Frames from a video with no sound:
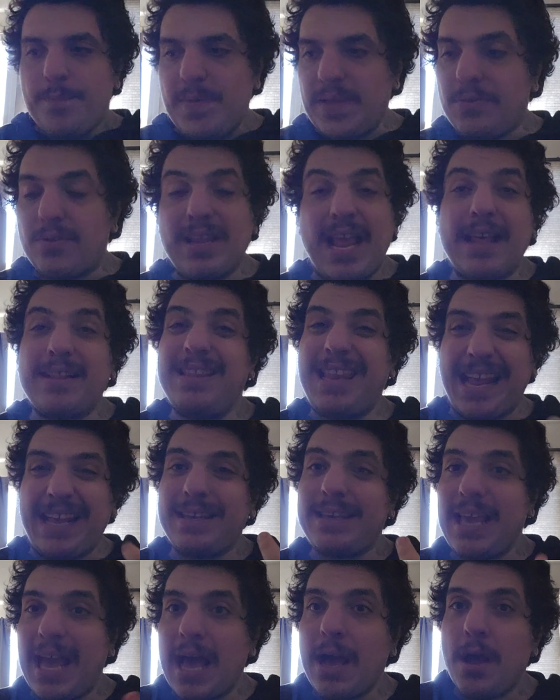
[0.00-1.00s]
And so I'd
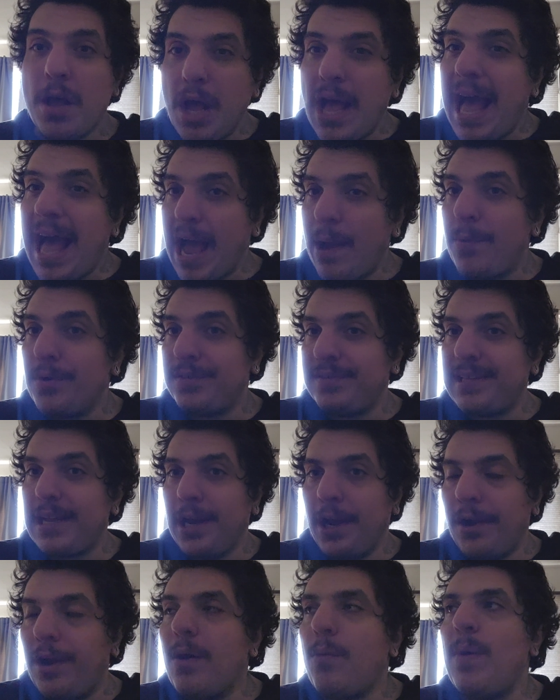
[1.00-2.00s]
like, yeah, I was
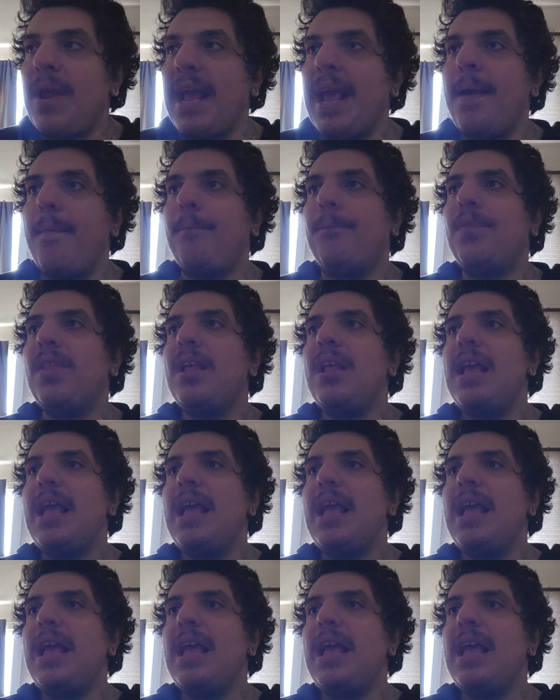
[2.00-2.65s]
there with him.